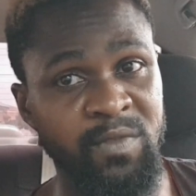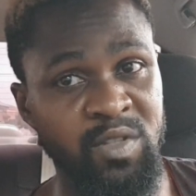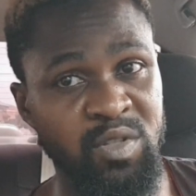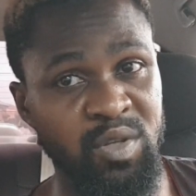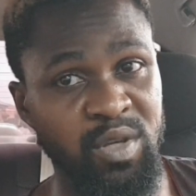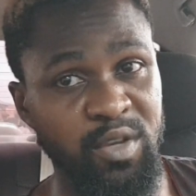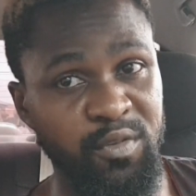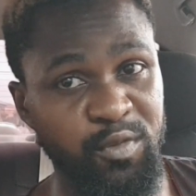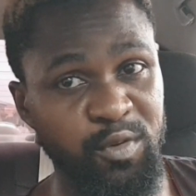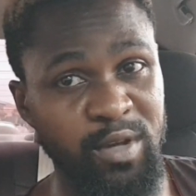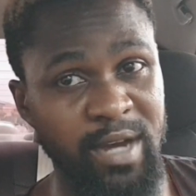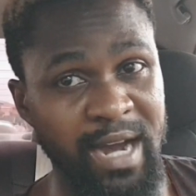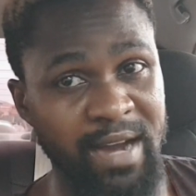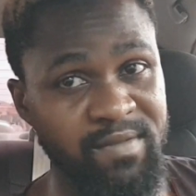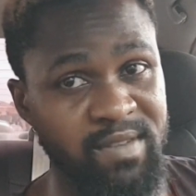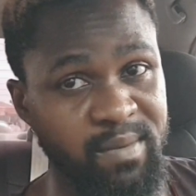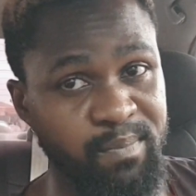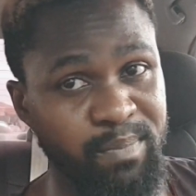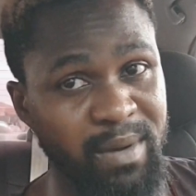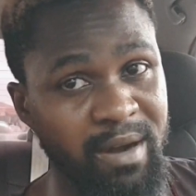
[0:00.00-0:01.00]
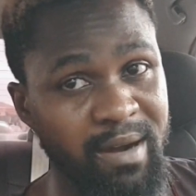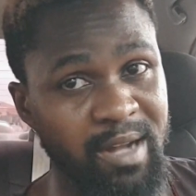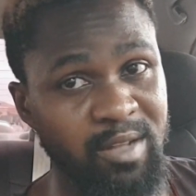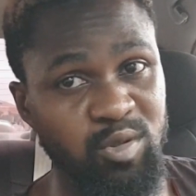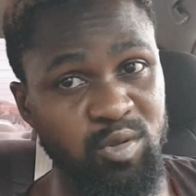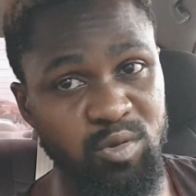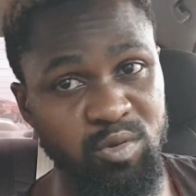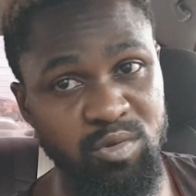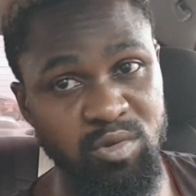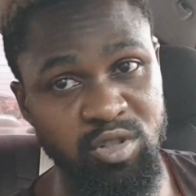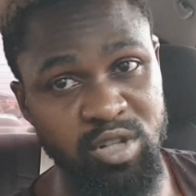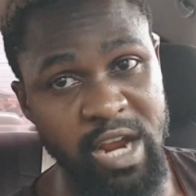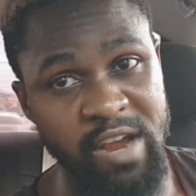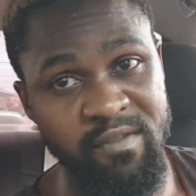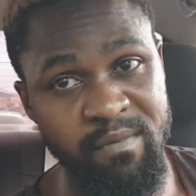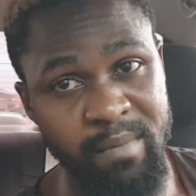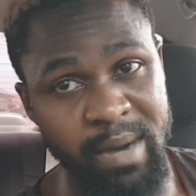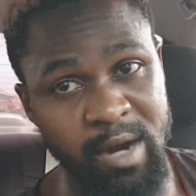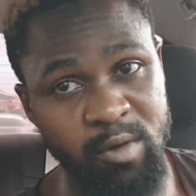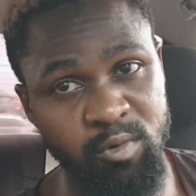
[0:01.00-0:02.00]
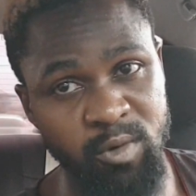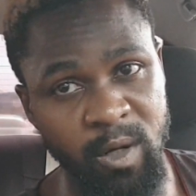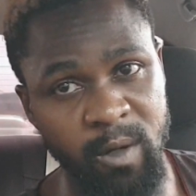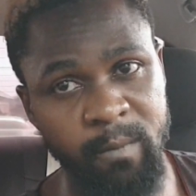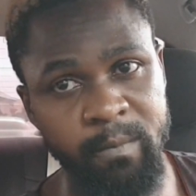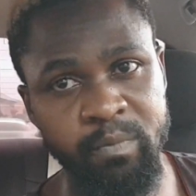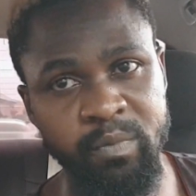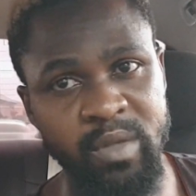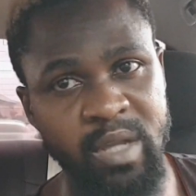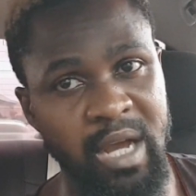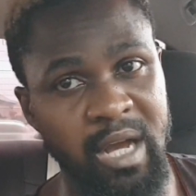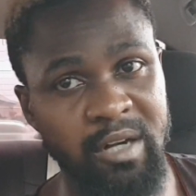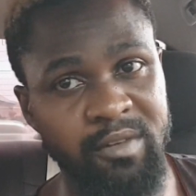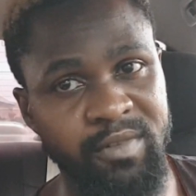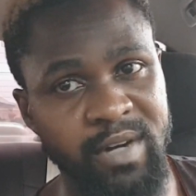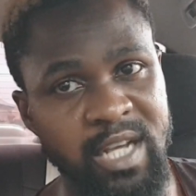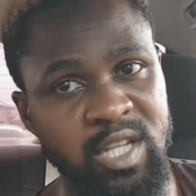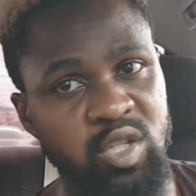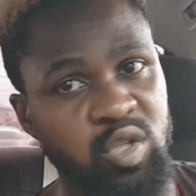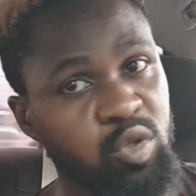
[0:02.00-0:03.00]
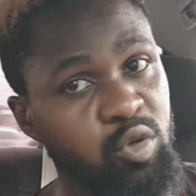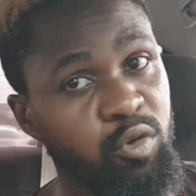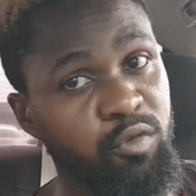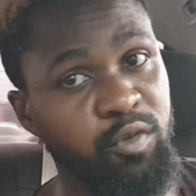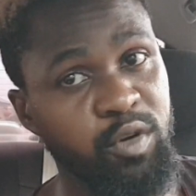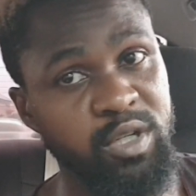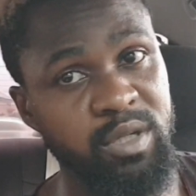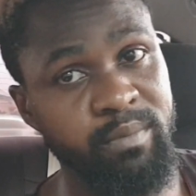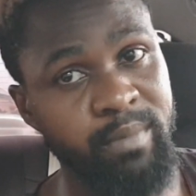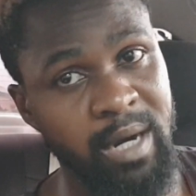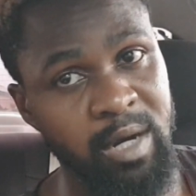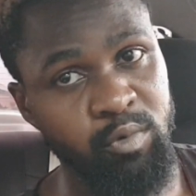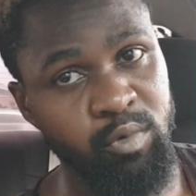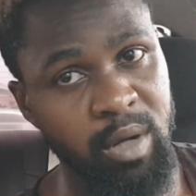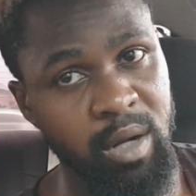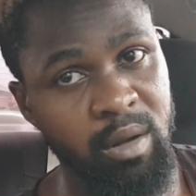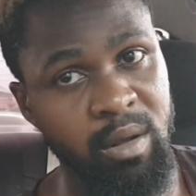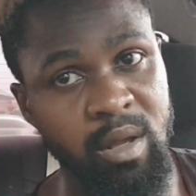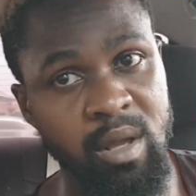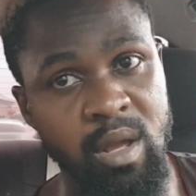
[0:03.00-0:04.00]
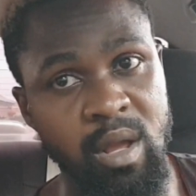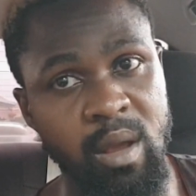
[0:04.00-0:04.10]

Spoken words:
So if you have the power to drive manual, I advise you go for the manual.